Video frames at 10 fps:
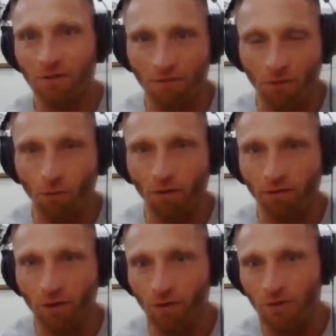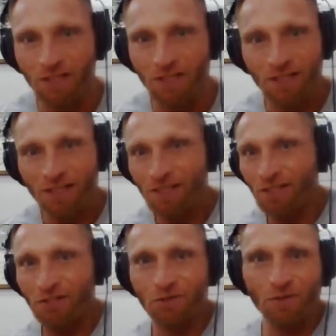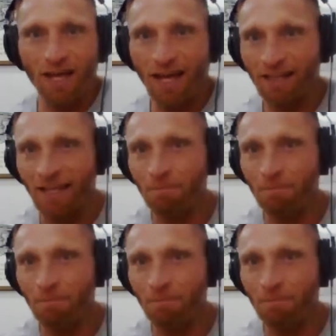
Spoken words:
different workflows to do that